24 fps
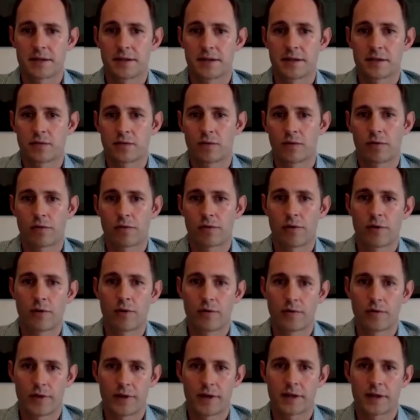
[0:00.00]
and this will grow
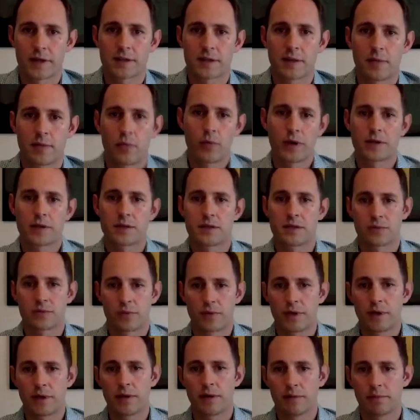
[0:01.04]
over the next couple of weeks as
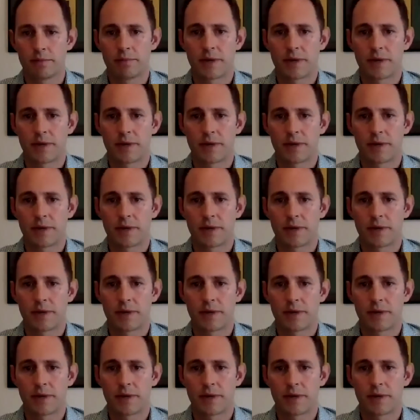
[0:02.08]
we